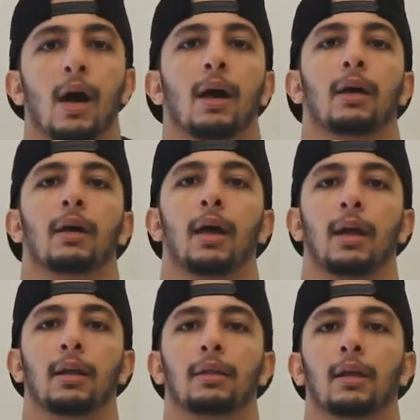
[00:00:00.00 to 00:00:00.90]

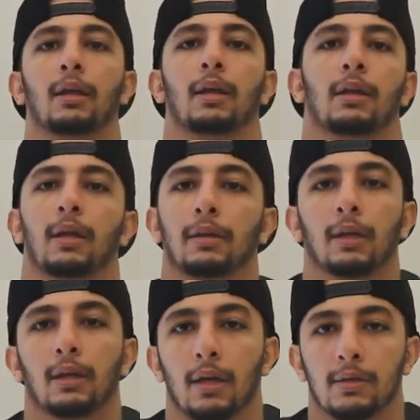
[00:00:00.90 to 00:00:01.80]

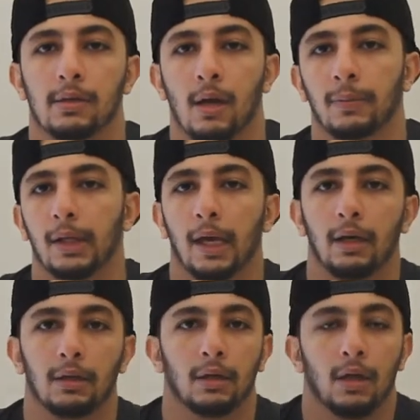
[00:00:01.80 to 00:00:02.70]
nothing is
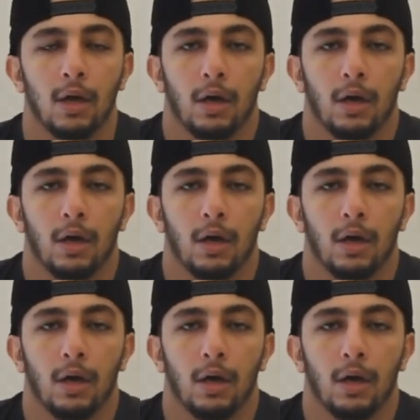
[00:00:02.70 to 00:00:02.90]
complicated.